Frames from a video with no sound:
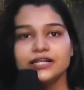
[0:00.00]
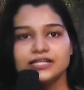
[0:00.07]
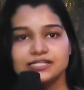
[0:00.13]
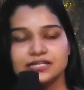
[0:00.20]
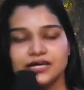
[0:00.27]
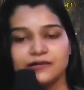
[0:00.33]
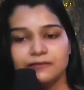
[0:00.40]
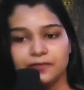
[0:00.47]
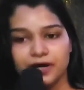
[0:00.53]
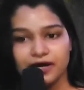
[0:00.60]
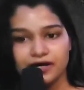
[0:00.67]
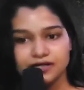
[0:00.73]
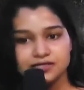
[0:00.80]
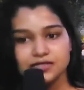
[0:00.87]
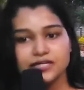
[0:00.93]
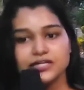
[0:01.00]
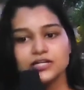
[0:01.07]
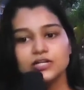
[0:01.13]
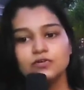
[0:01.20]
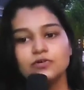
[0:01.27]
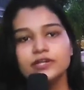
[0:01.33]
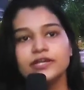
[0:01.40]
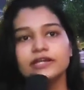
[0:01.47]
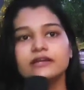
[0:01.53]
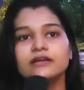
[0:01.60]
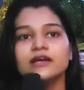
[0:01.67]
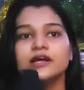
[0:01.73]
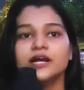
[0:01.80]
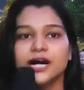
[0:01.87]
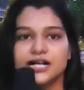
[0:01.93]
national parks, including
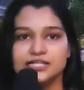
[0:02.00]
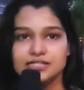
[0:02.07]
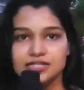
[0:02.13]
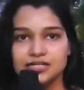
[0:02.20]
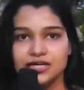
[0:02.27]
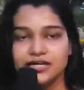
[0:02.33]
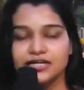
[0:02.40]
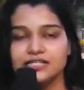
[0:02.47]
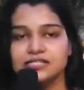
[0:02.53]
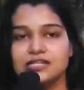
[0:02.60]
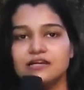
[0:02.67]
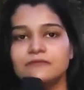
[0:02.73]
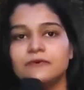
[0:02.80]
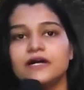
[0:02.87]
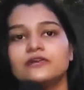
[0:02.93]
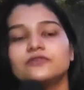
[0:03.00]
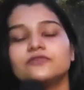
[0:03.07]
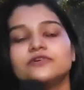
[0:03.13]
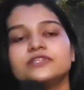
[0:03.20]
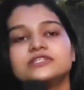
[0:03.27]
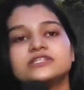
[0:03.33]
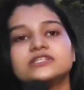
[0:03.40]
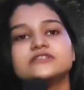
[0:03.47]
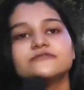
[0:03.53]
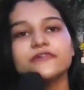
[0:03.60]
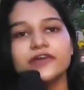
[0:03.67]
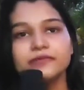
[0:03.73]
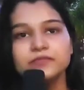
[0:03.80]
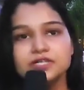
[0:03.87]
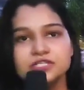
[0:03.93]
Kaziranga National Park, which is
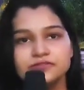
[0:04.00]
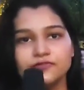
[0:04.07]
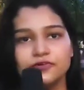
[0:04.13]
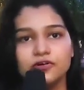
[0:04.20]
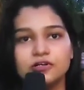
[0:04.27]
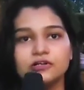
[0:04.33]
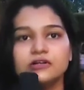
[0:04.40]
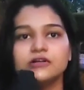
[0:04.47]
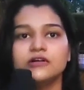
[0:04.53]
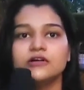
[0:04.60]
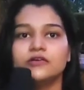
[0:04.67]
famous for